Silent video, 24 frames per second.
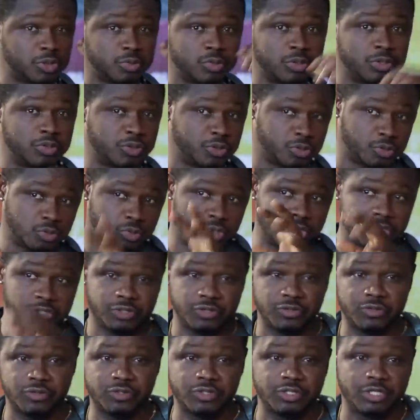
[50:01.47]
She went to
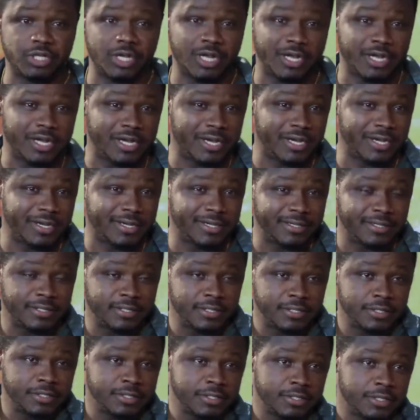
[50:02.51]
where she's doing her